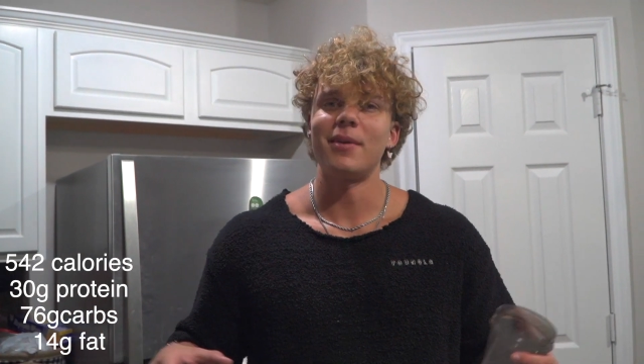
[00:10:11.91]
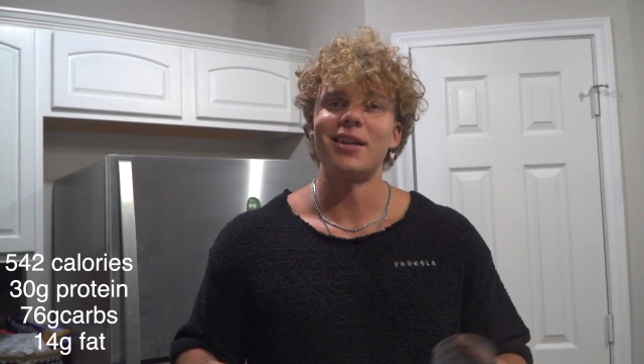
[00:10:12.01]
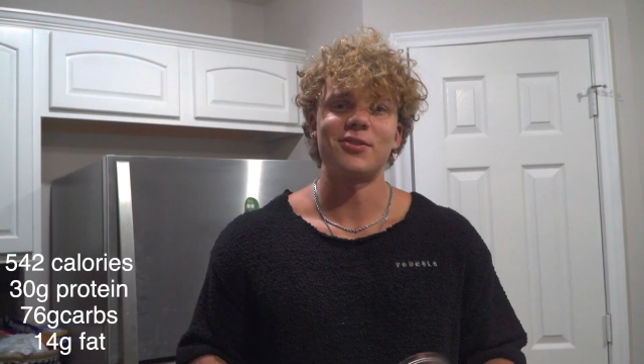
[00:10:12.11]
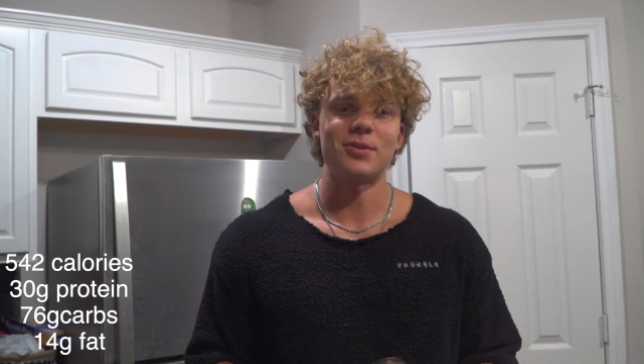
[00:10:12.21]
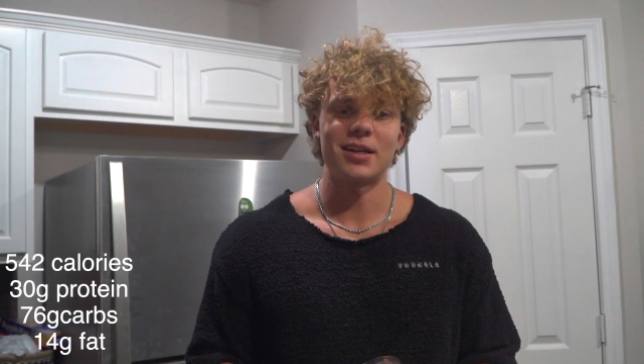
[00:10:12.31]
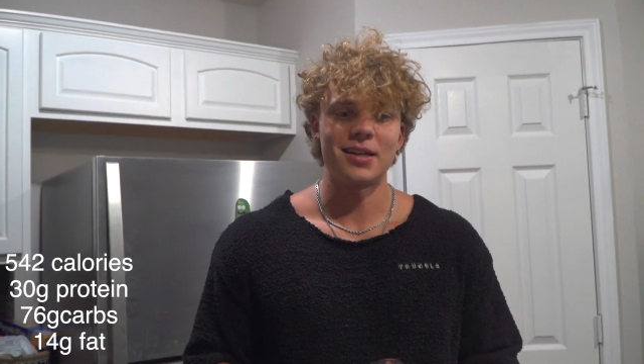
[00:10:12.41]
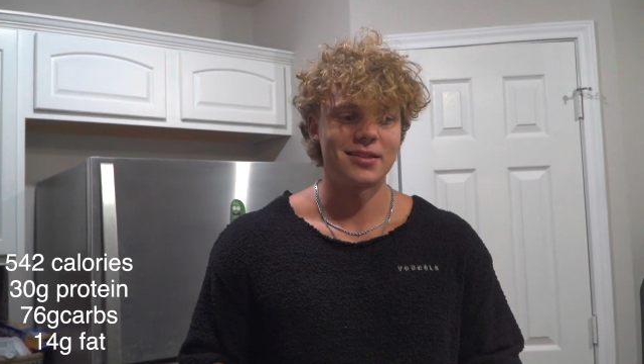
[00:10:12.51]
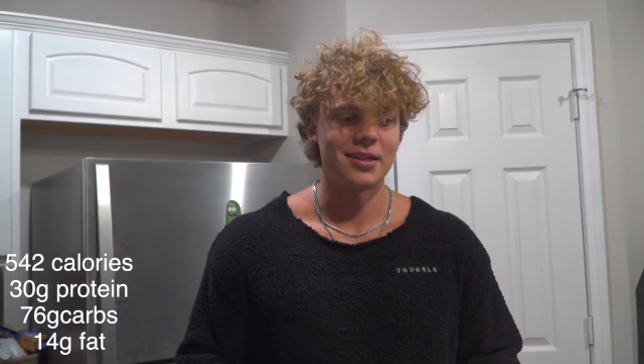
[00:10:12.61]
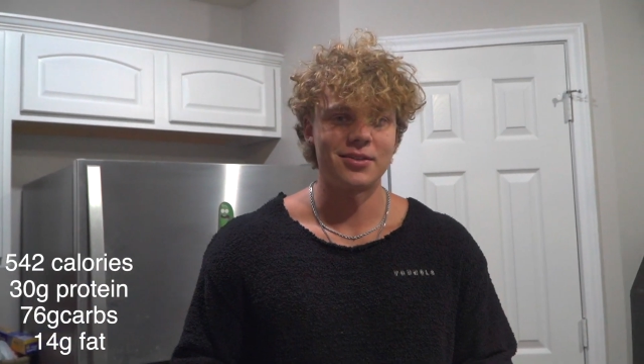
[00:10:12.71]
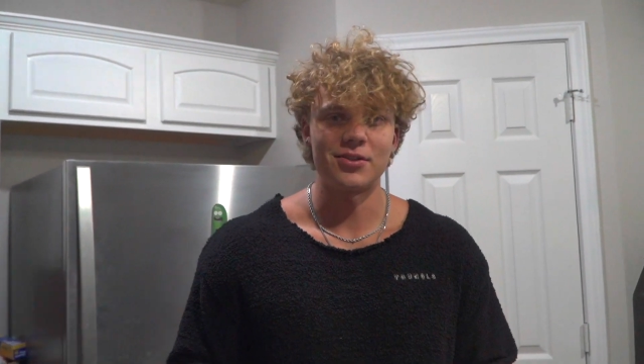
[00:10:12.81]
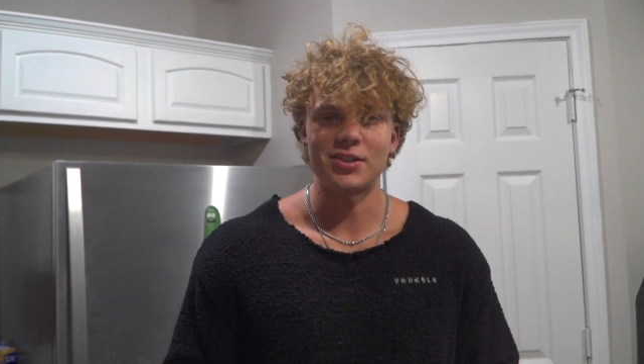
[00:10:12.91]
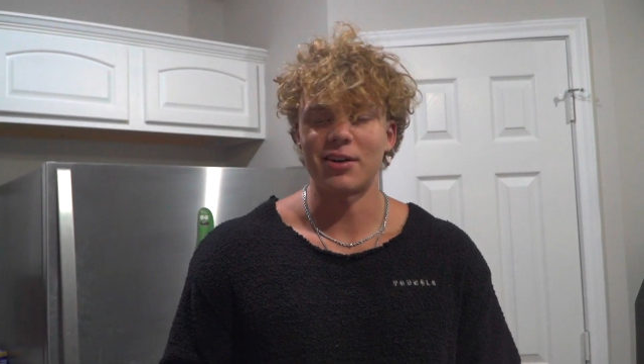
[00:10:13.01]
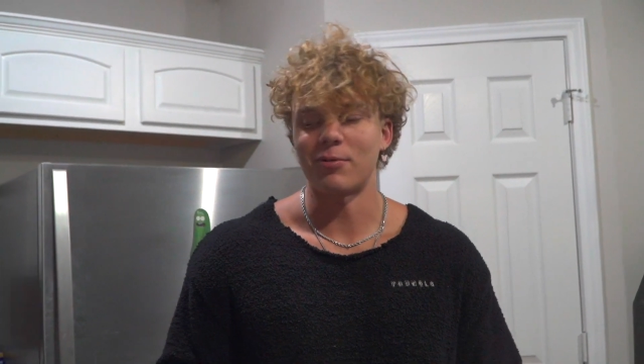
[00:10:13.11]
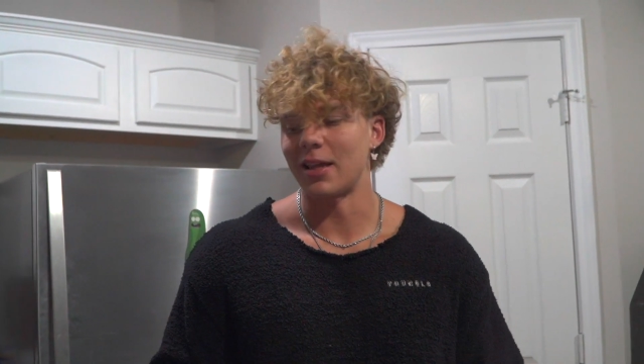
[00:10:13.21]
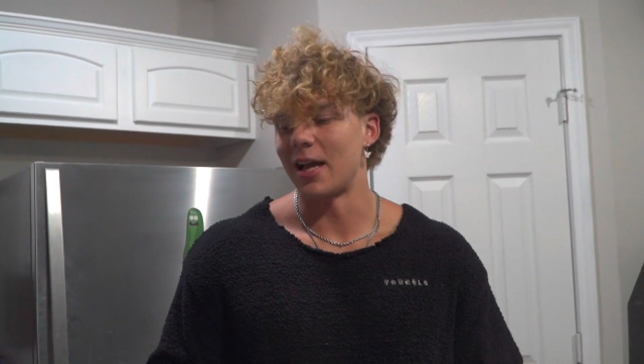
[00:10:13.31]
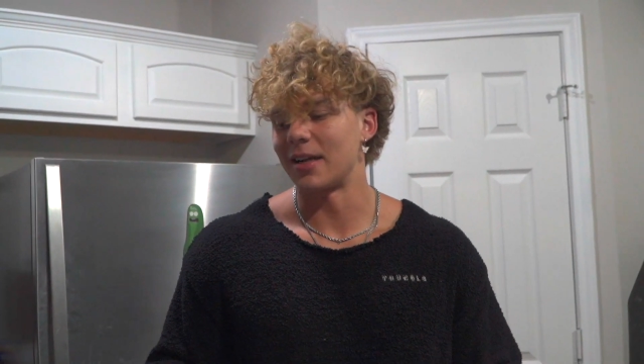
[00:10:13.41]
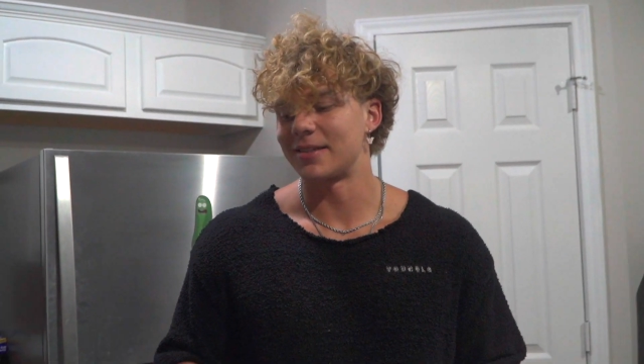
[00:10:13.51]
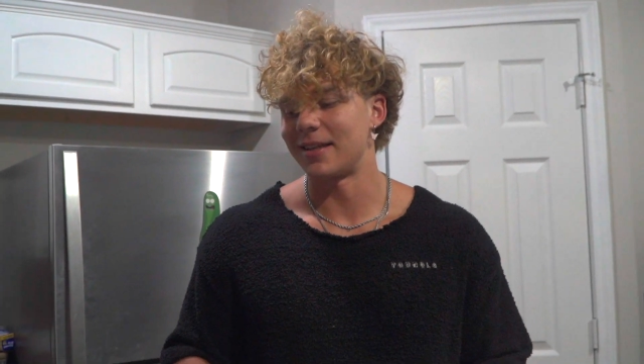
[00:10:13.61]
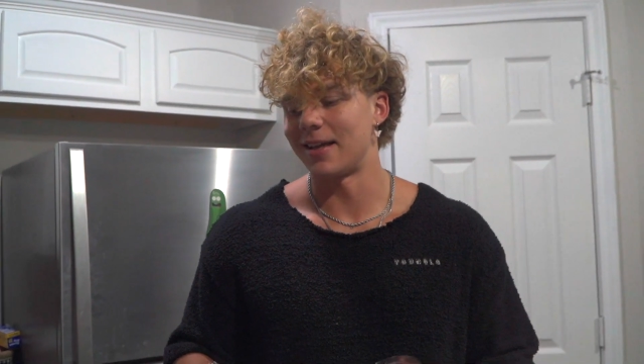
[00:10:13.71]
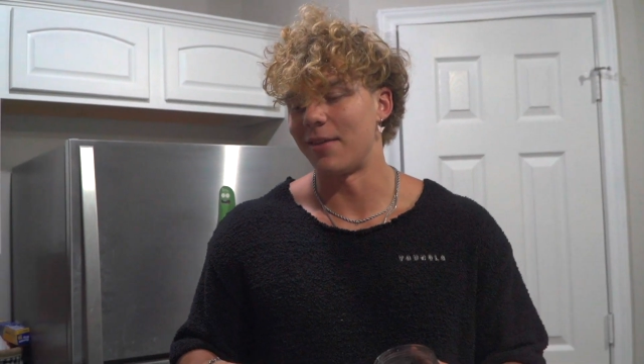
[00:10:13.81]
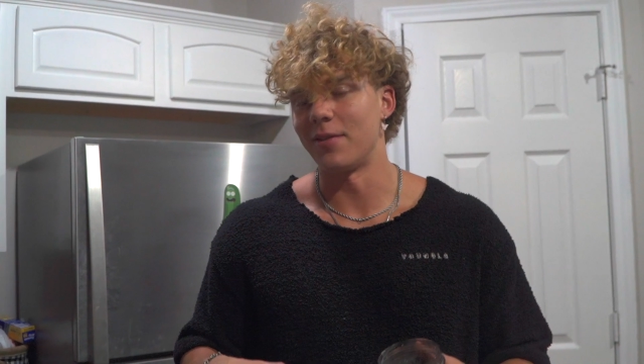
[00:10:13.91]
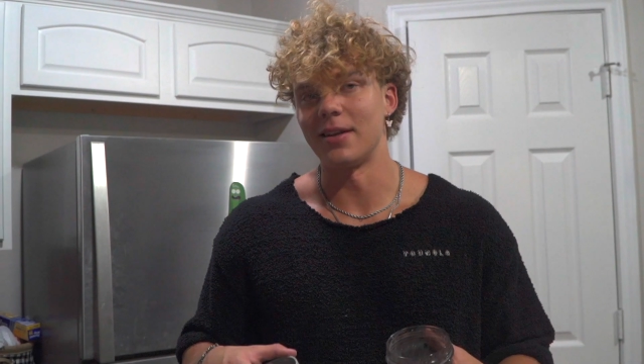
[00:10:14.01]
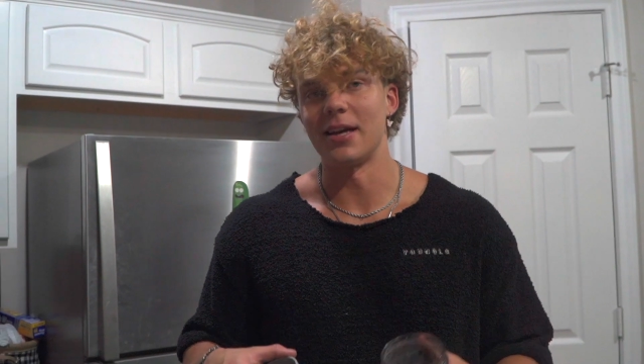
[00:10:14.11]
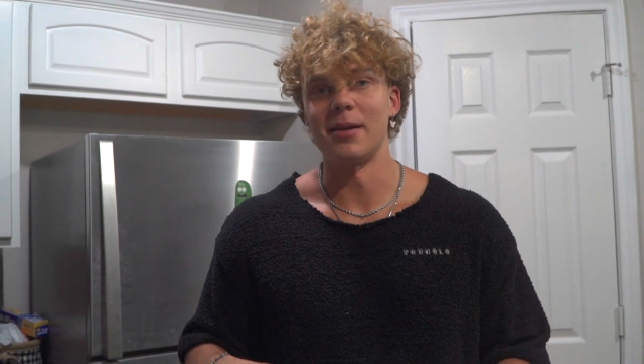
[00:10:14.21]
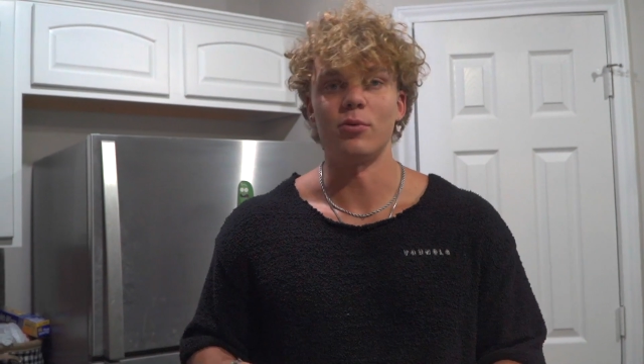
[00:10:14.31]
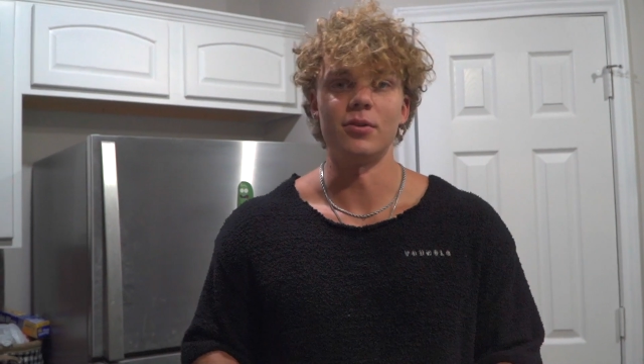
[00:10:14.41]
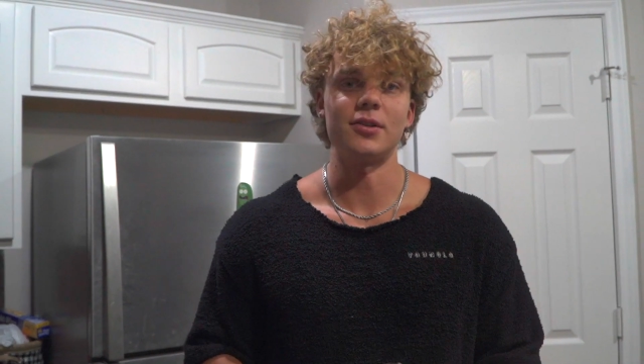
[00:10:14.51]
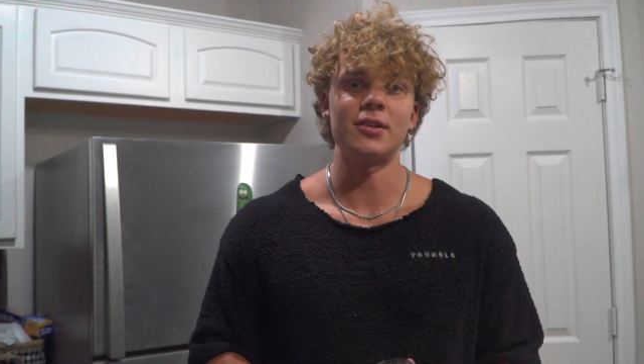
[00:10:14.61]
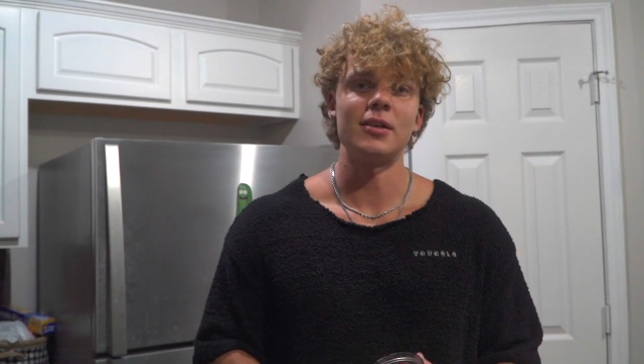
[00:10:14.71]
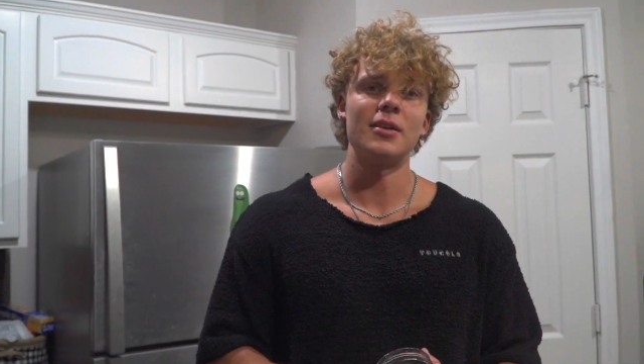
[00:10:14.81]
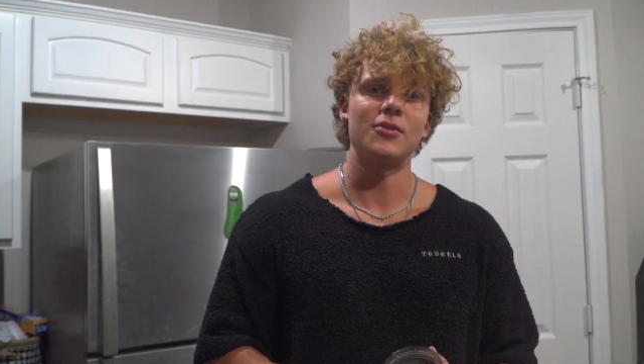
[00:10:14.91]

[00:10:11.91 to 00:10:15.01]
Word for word: maybe edit some content, just kind of relax to end the night, boys.